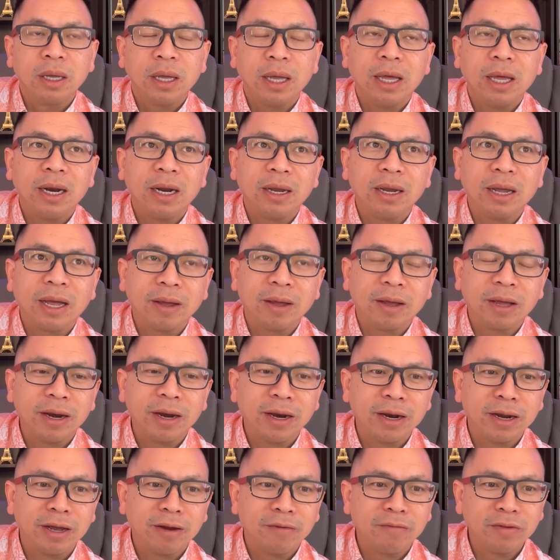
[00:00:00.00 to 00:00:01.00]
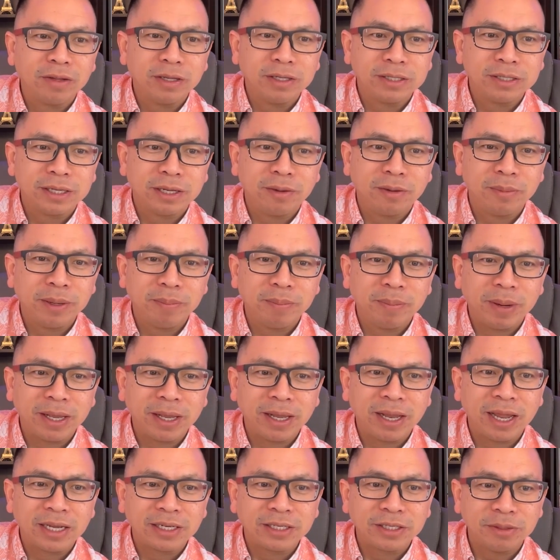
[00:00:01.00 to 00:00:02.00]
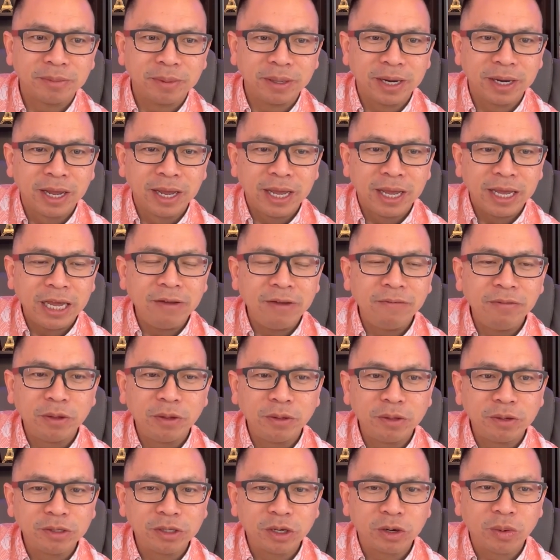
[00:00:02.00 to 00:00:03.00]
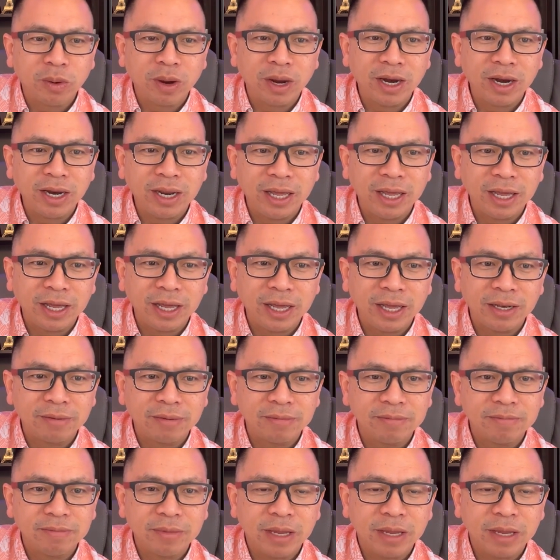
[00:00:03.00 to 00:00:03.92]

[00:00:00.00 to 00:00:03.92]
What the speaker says: and I kind of covered this a little bit in my class too, but even though there's a credit hit,